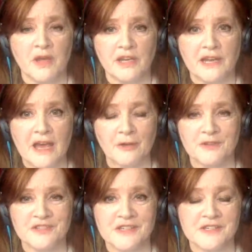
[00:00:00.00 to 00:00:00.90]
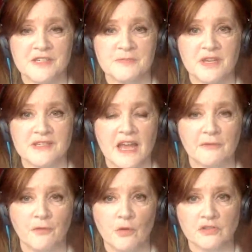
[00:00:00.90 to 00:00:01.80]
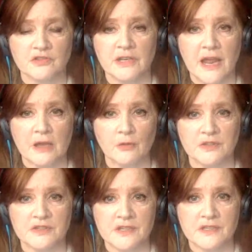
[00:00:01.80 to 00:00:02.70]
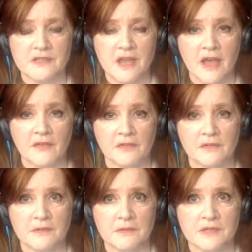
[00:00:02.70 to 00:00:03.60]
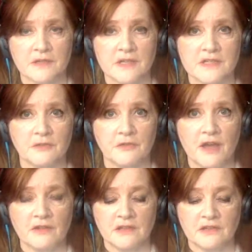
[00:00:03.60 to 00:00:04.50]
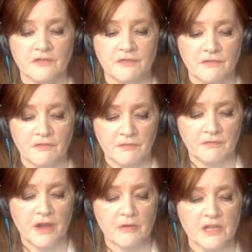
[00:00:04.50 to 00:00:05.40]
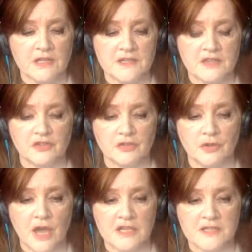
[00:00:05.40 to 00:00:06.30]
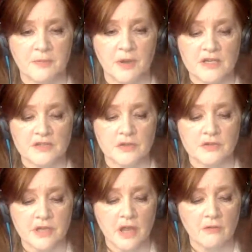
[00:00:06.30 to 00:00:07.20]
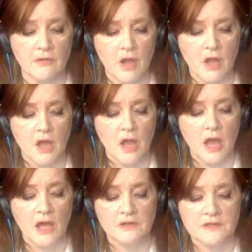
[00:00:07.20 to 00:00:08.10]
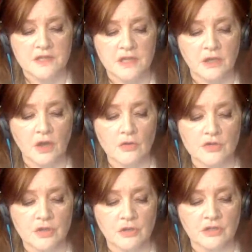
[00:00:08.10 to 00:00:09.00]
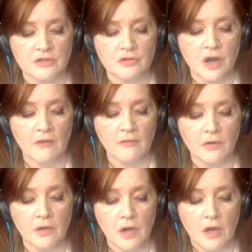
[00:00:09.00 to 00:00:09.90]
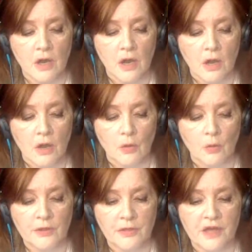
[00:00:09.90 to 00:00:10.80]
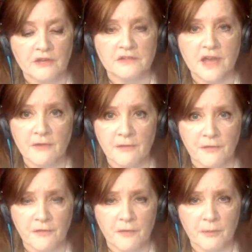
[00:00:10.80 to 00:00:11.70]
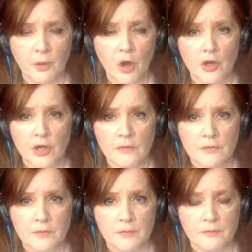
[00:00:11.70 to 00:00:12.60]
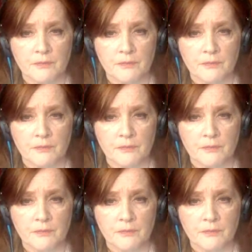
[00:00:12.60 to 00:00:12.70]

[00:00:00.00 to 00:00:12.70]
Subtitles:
too many languages. She speaks like 14 languages and she doesn't find it very easy to express herself. And she goes on a travel with a deaf boy,